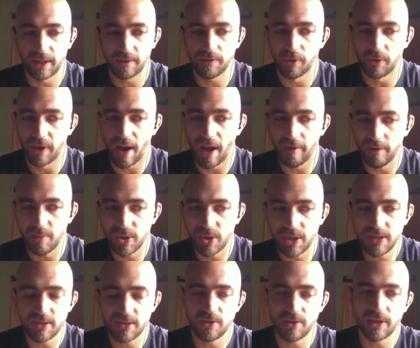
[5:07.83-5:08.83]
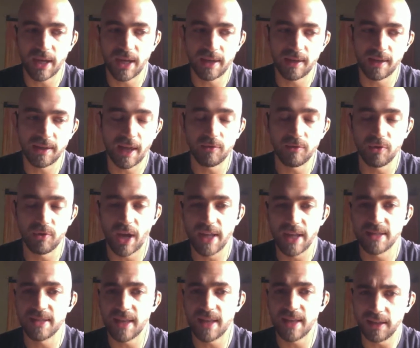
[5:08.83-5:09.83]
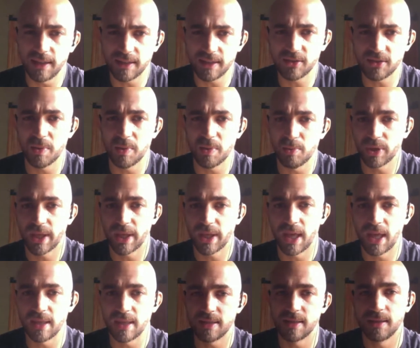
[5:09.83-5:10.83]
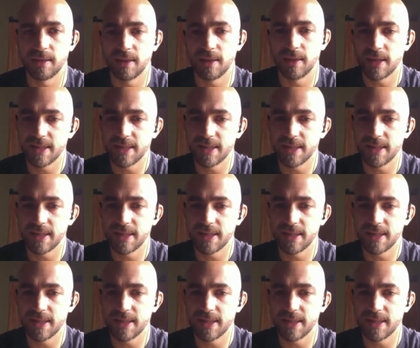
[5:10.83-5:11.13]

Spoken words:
like for everybody, so you can have to add settings so people can